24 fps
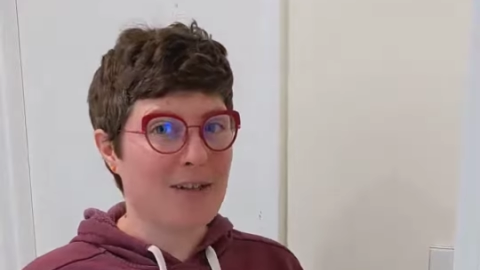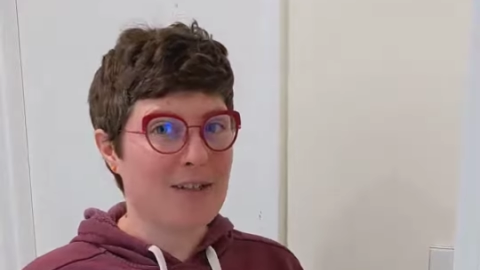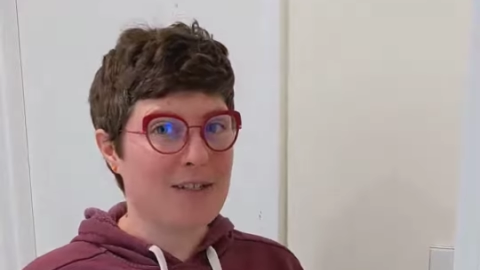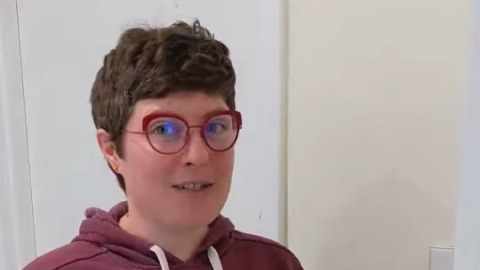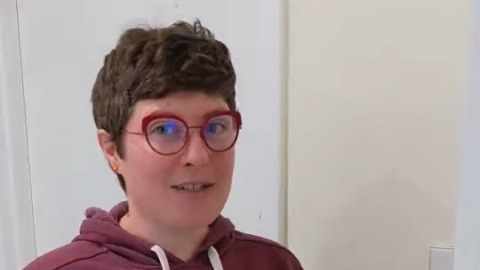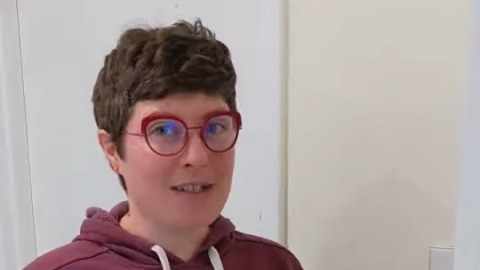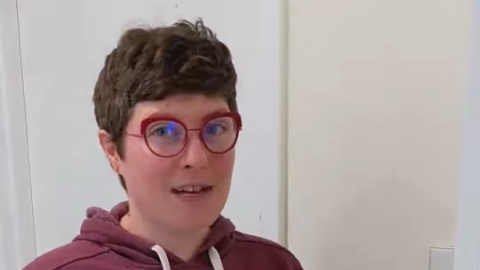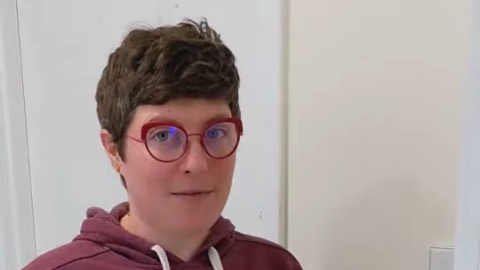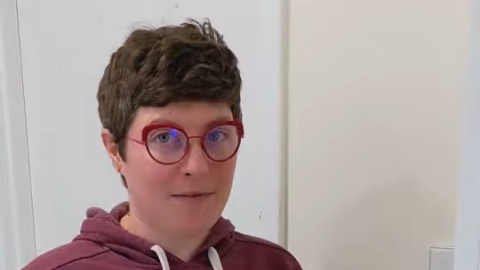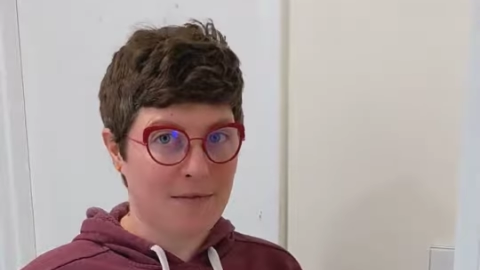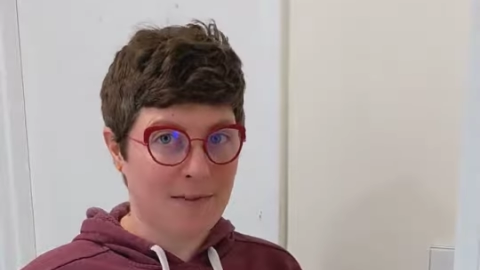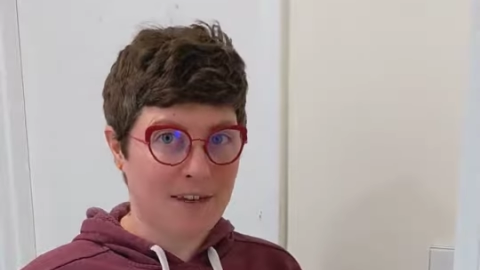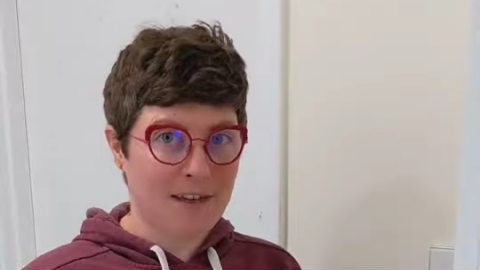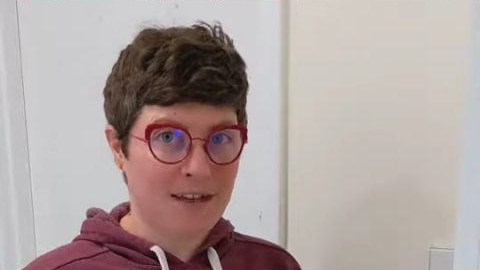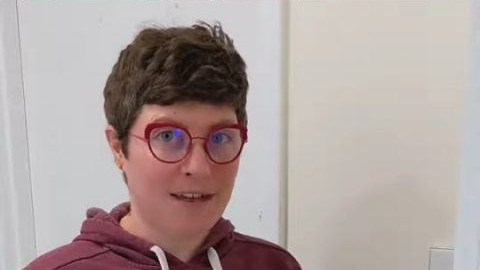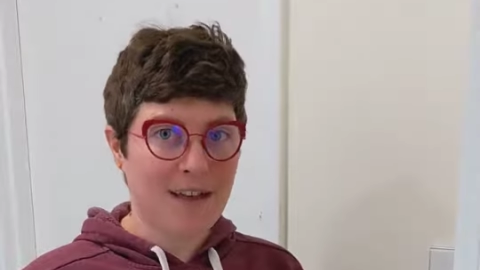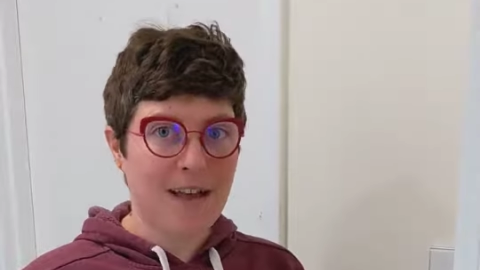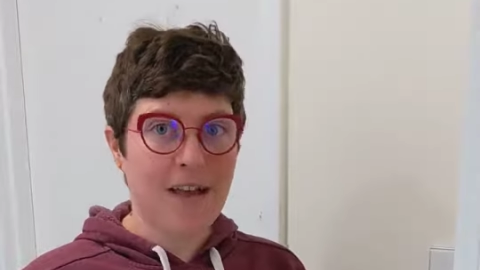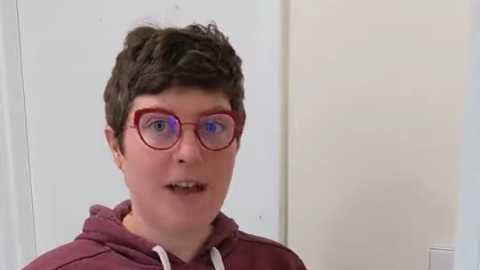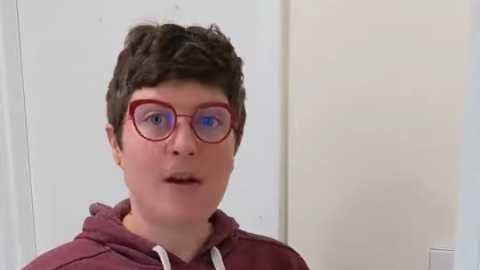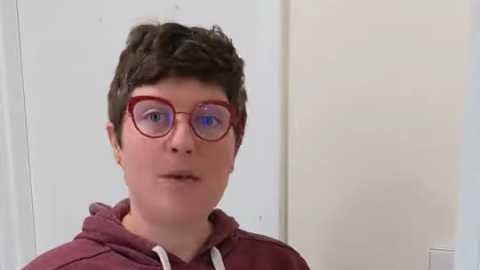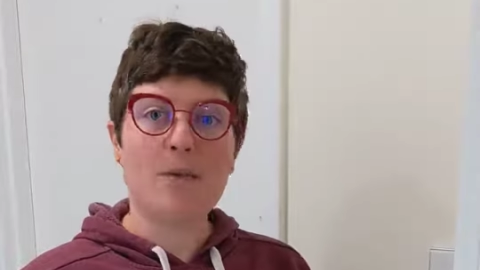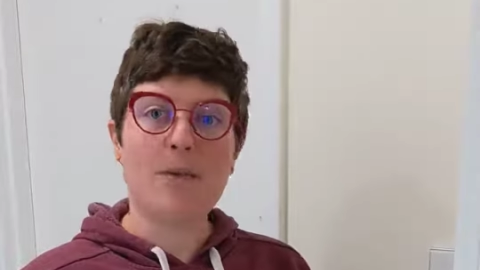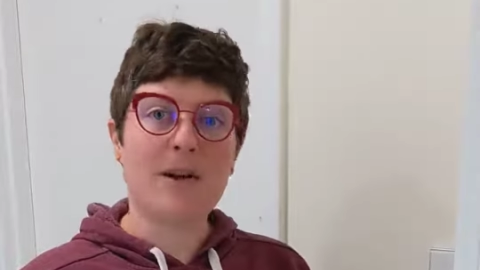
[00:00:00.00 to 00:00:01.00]
stuffing
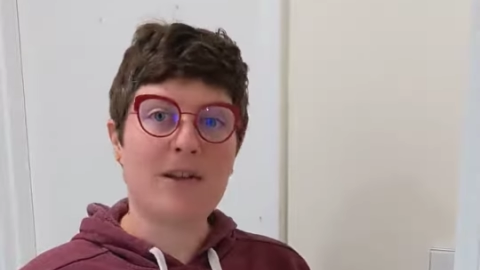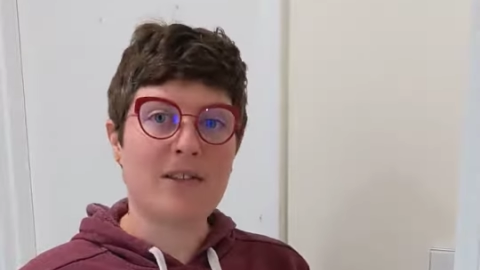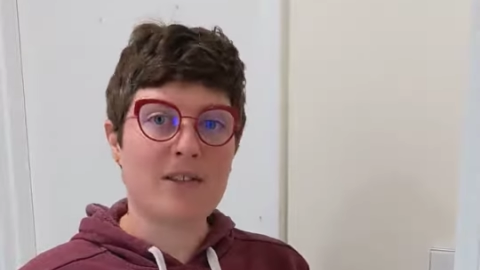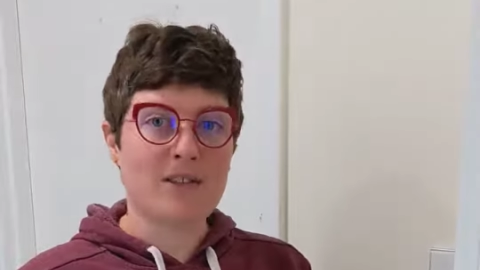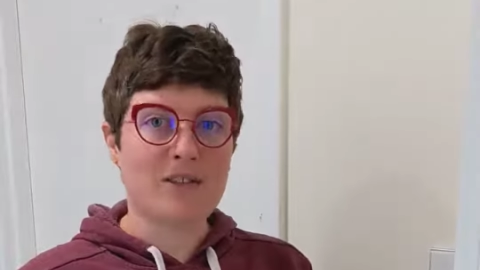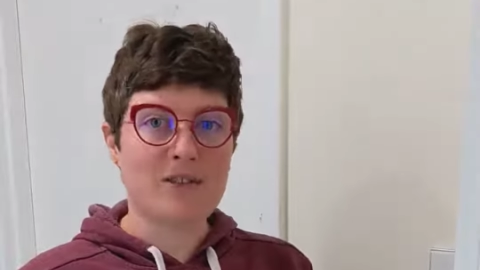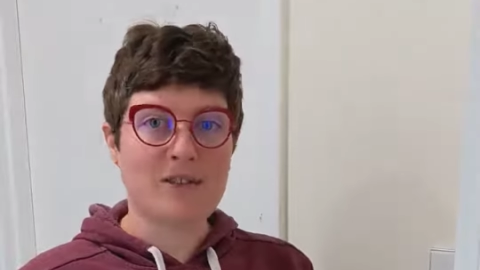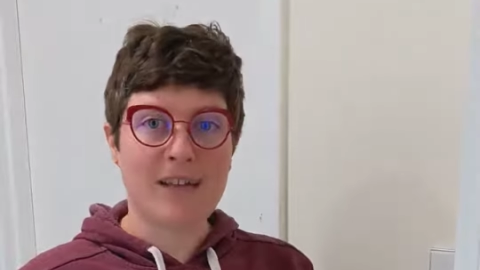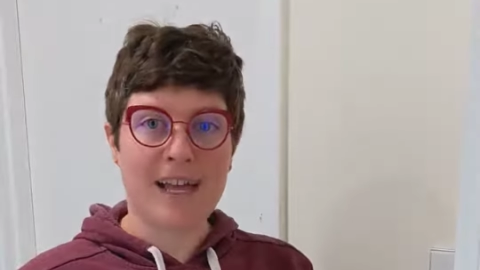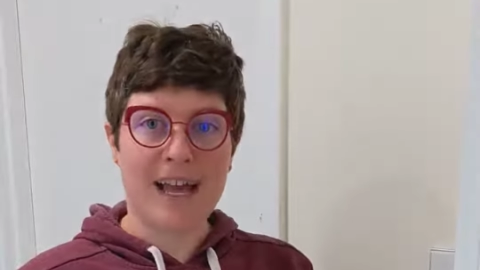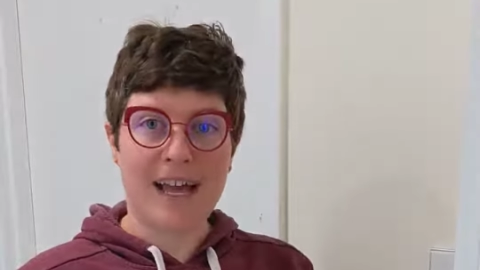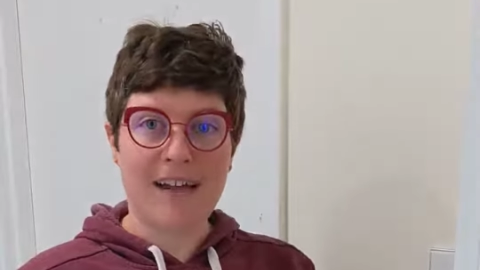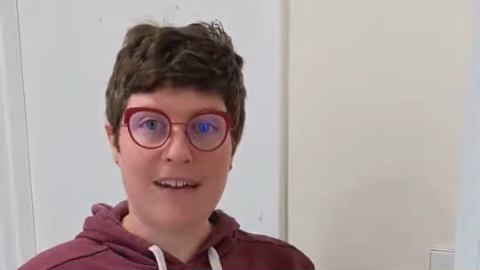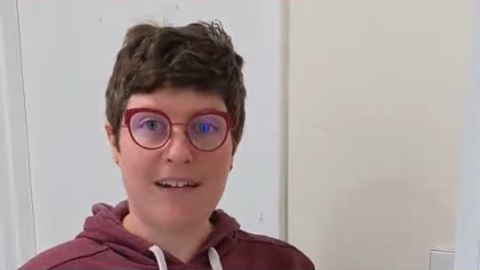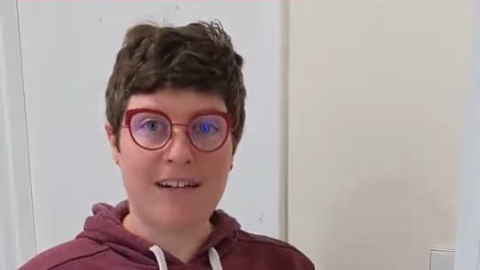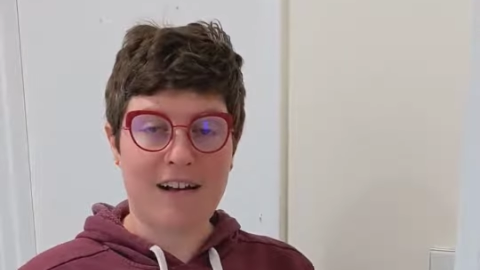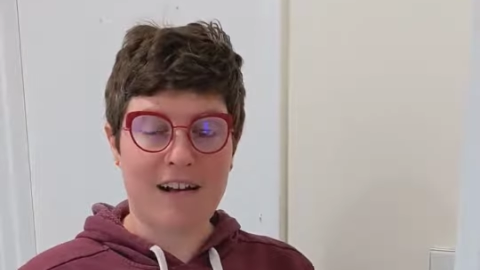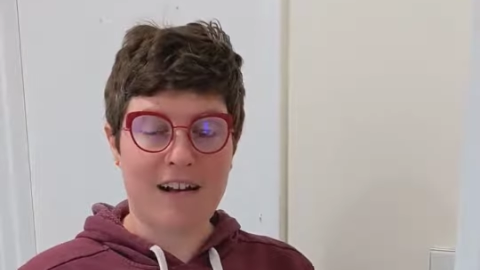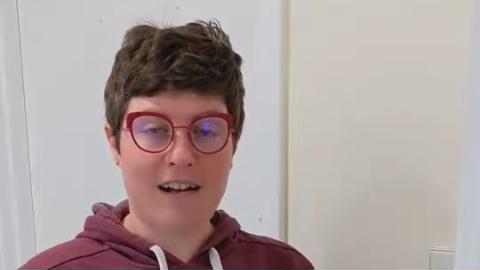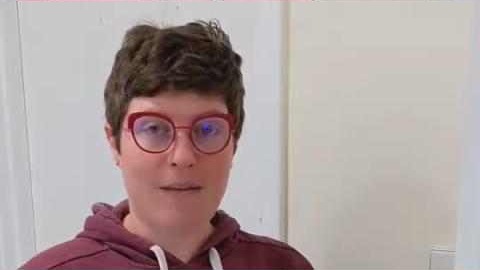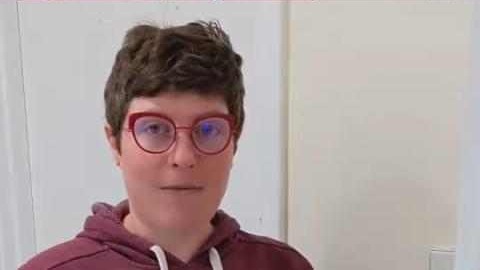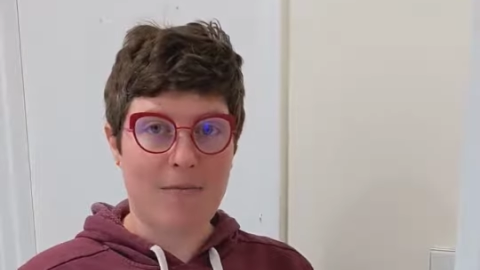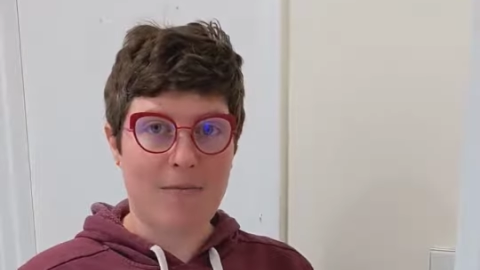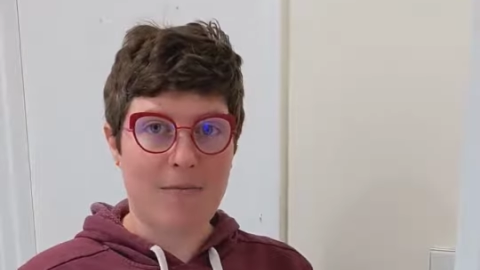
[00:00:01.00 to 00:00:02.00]
whether you get
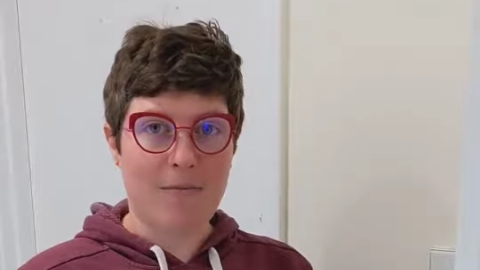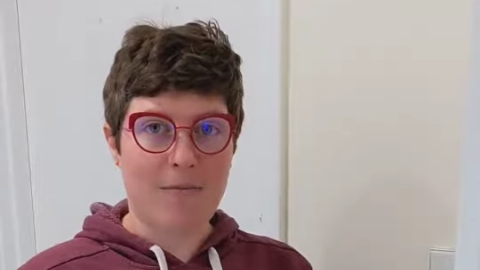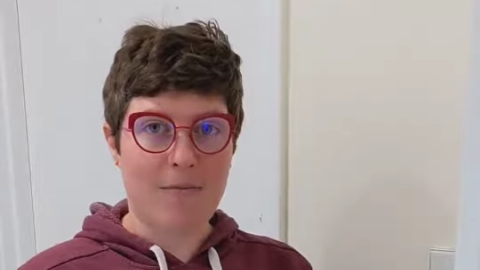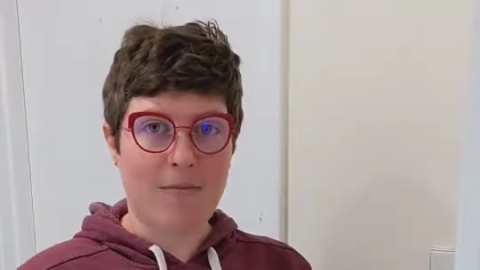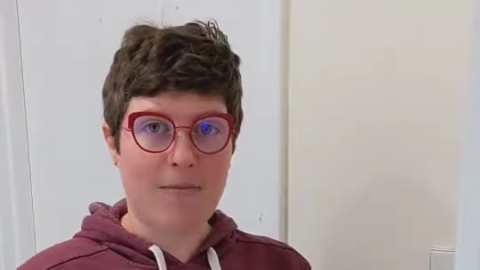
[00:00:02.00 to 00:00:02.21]
um,